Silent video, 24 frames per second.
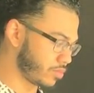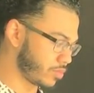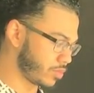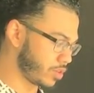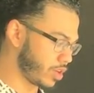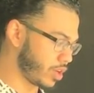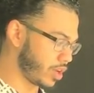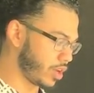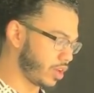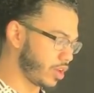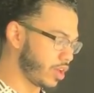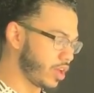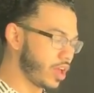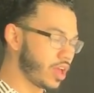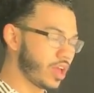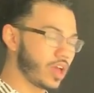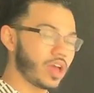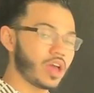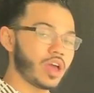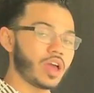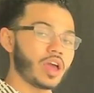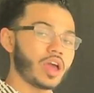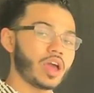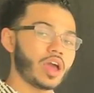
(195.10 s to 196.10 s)
okay,
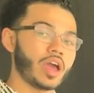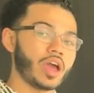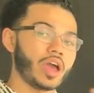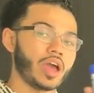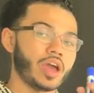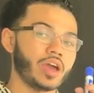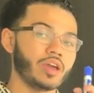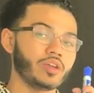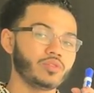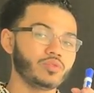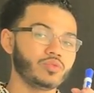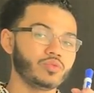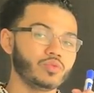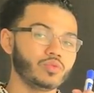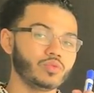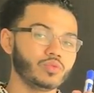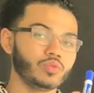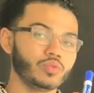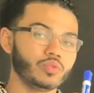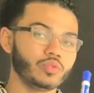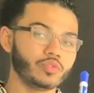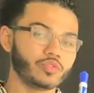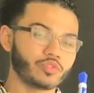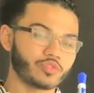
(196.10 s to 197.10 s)
and
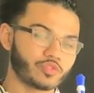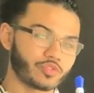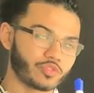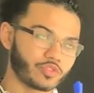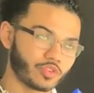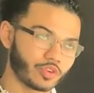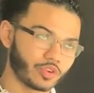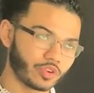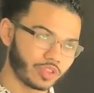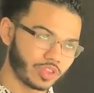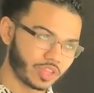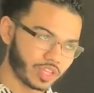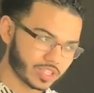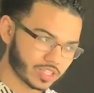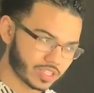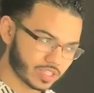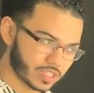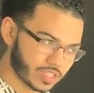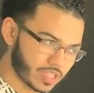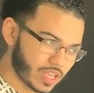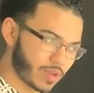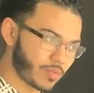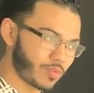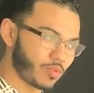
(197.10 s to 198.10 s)
for this
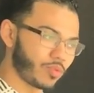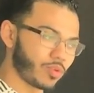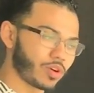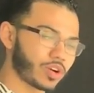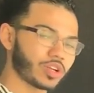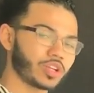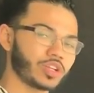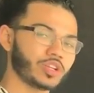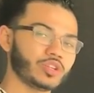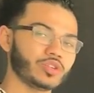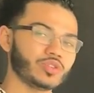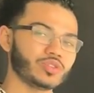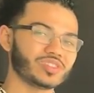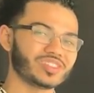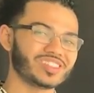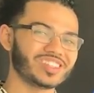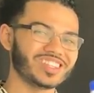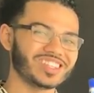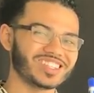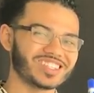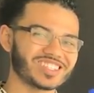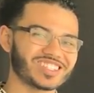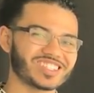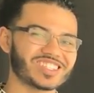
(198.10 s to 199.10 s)
example, we're going to use
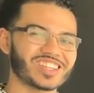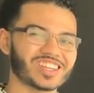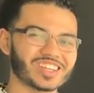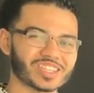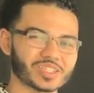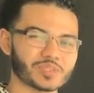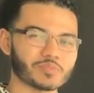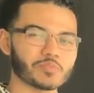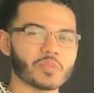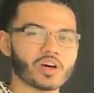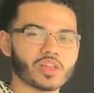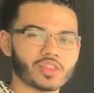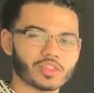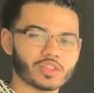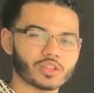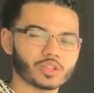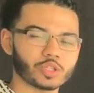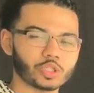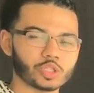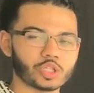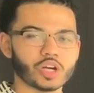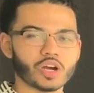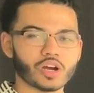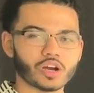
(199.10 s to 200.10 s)
the six month
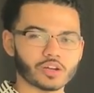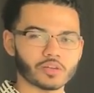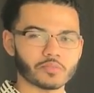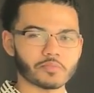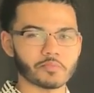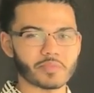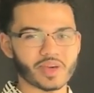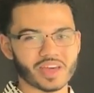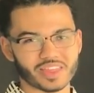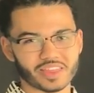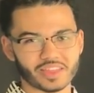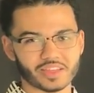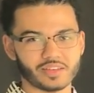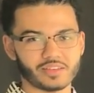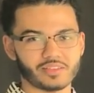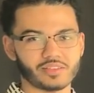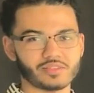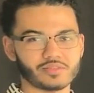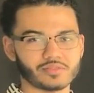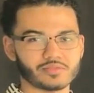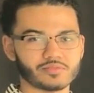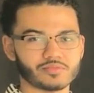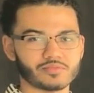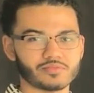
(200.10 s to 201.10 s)
chunk method
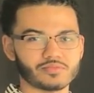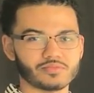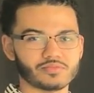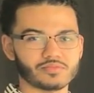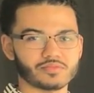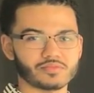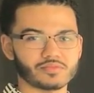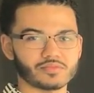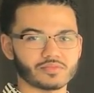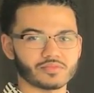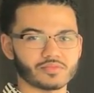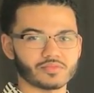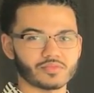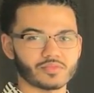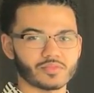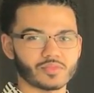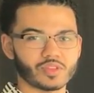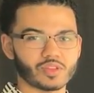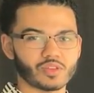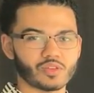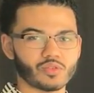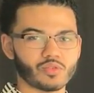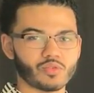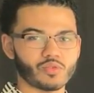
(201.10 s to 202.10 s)

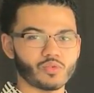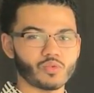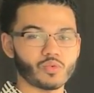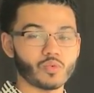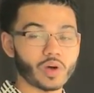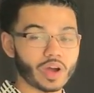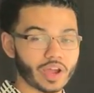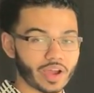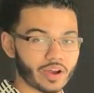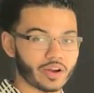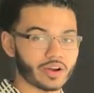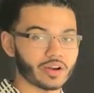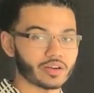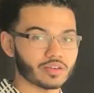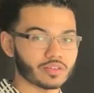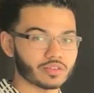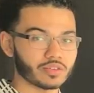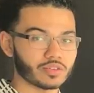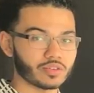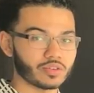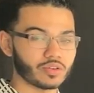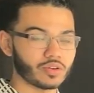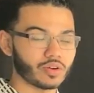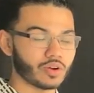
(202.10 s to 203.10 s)
where
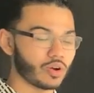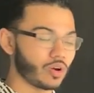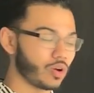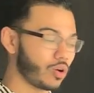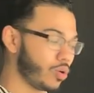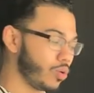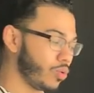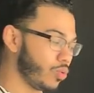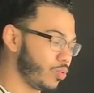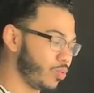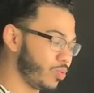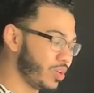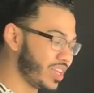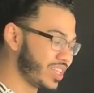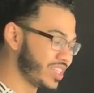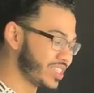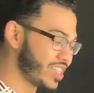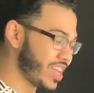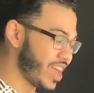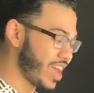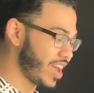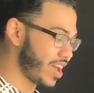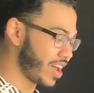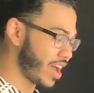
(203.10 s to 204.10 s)
we
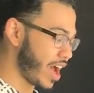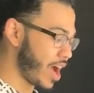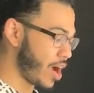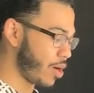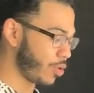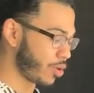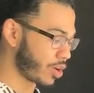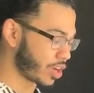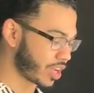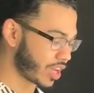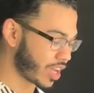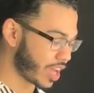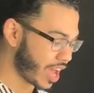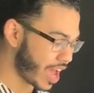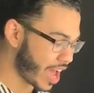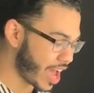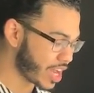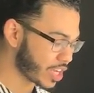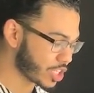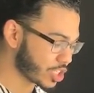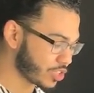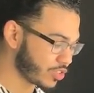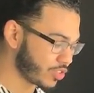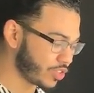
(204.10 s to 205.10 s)
take our
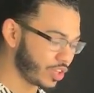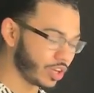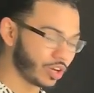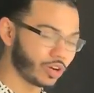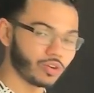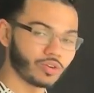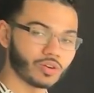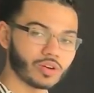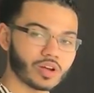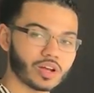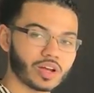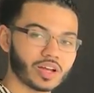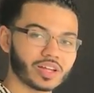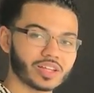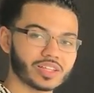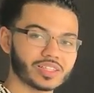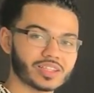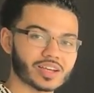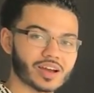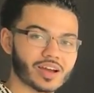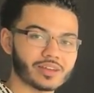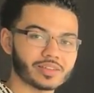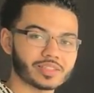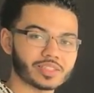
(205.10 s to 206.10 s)
cash flow,
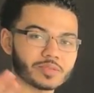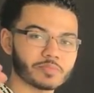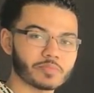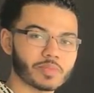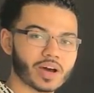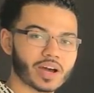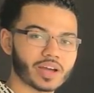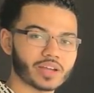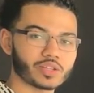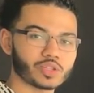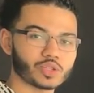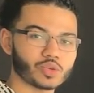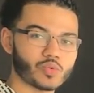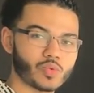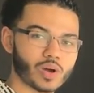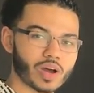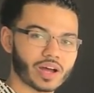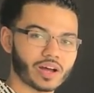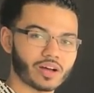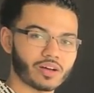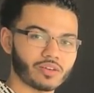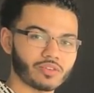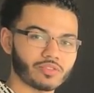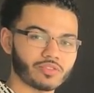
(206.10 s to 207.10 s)
times it by
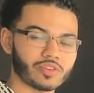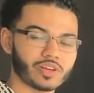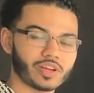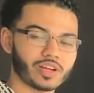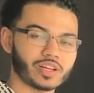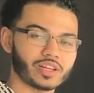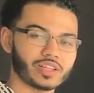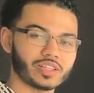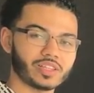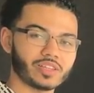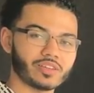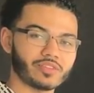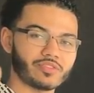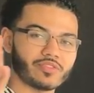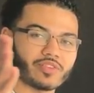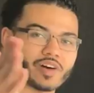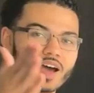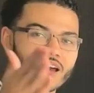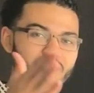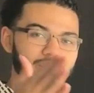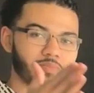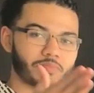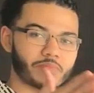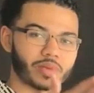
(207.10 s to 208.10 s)
12,
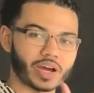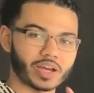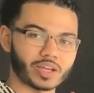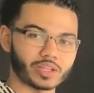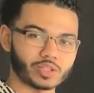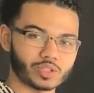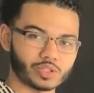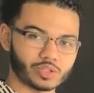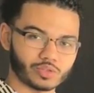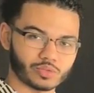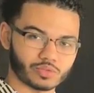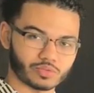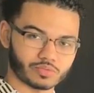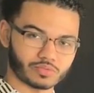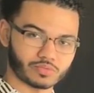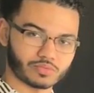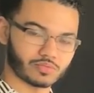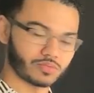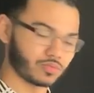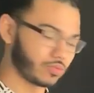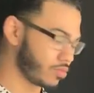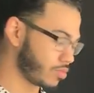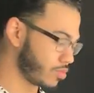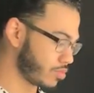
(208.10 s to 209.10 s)
divided by 2.
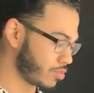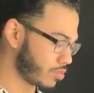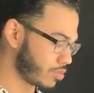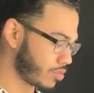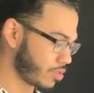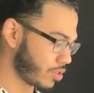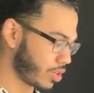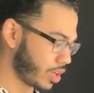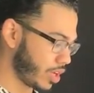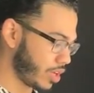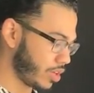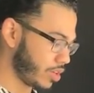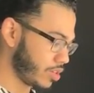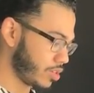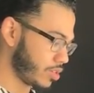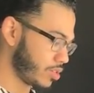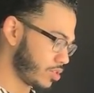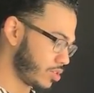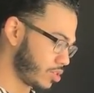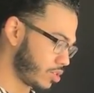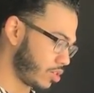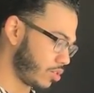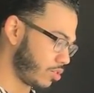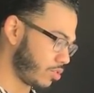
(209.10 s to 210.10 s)
Okay,
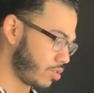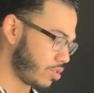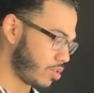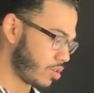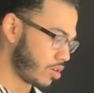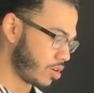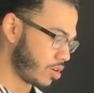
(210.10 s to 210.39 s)
so